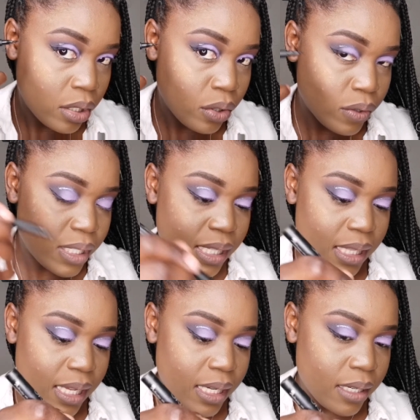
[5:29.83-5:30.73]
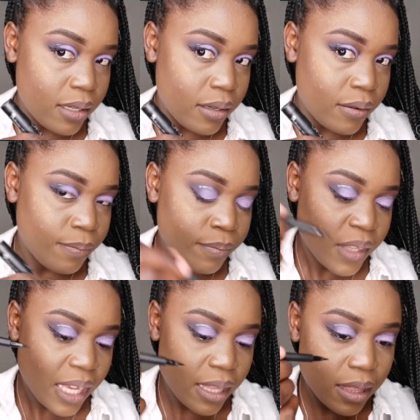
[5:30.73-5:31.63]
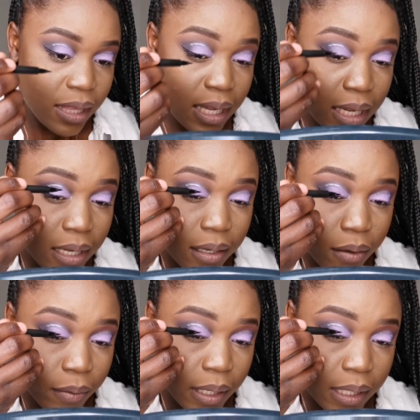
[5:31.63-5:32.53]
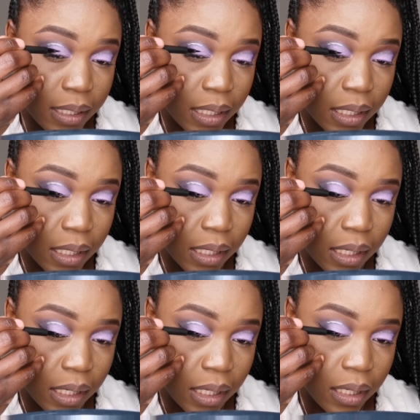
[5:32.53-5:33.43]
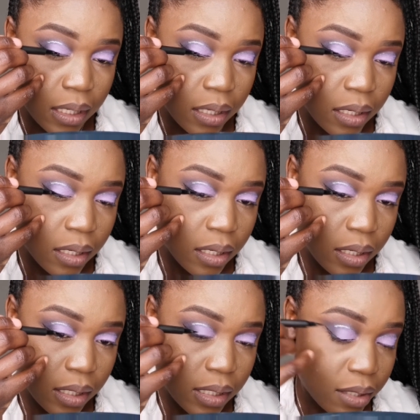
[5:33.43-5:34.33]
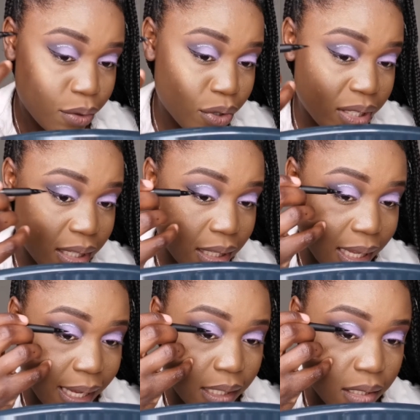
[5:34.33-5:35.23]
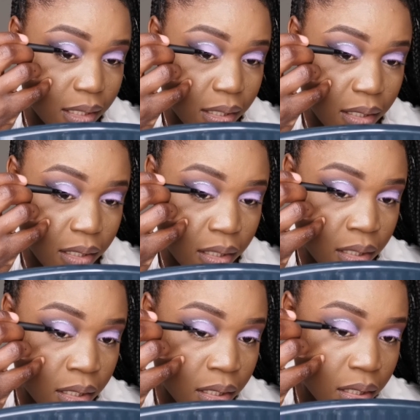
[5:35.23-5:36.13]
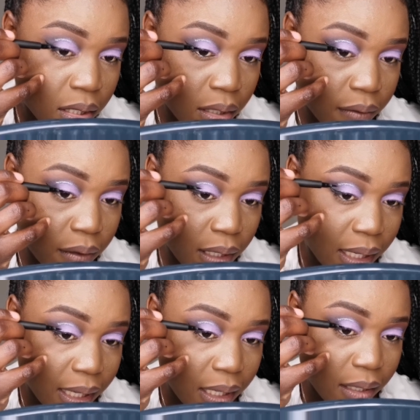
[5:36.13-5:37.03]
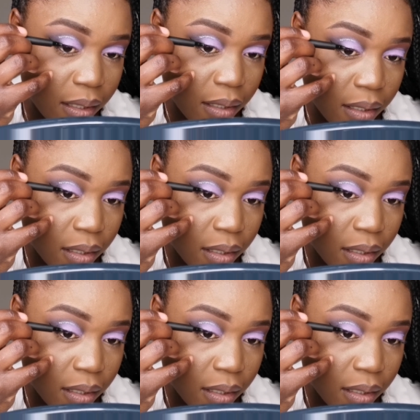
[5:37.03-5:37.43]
Do you see that? And then we extend that line, still using the edge of the liner.